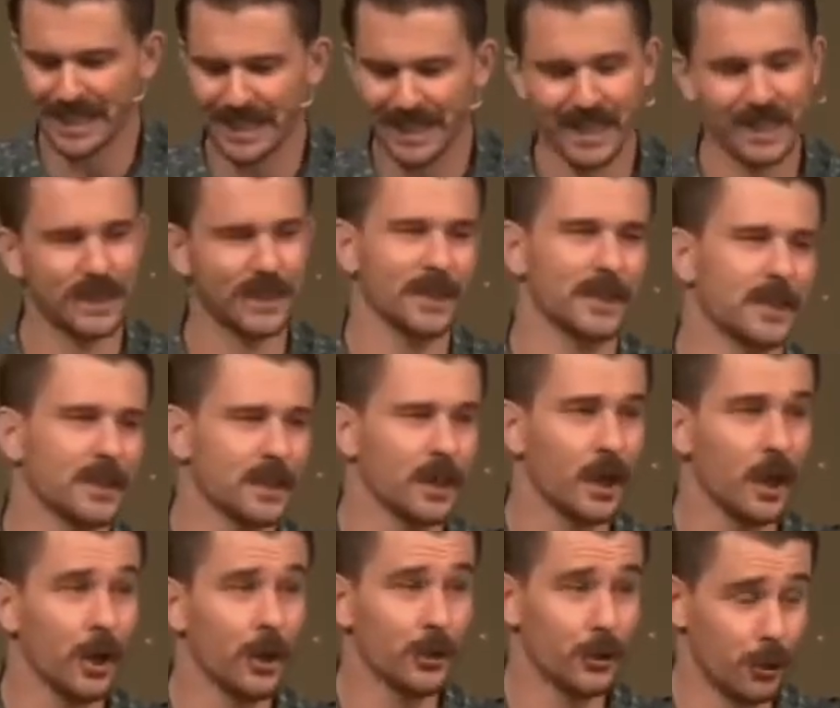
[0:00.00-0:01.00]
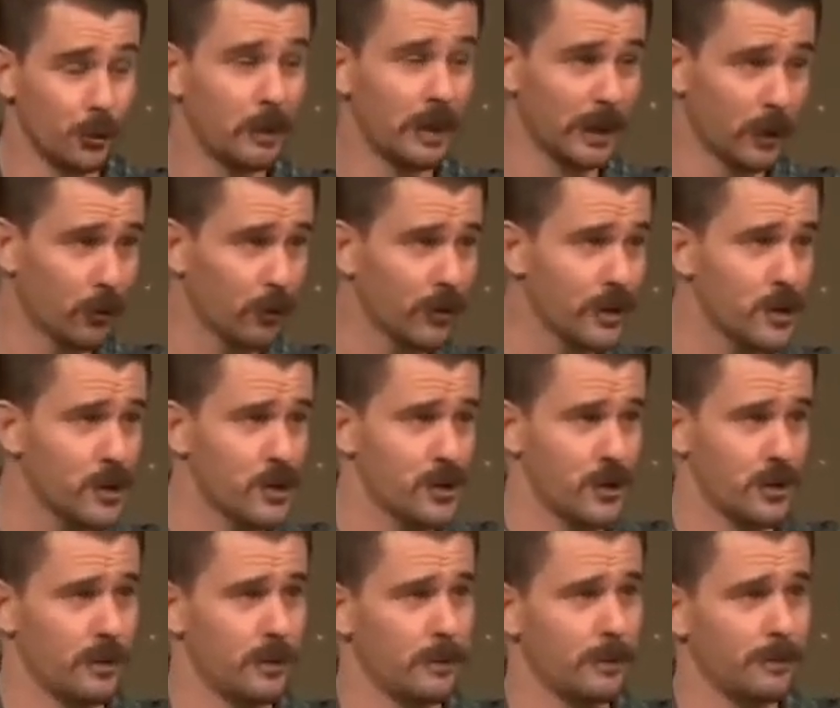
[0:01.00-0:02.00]
ceases to be
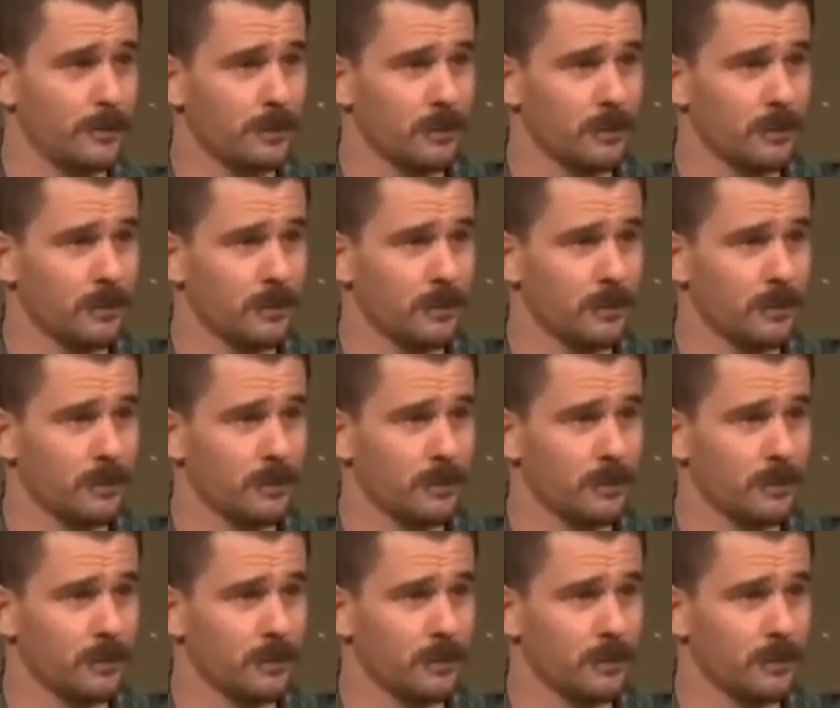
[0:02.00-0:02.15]
Christian.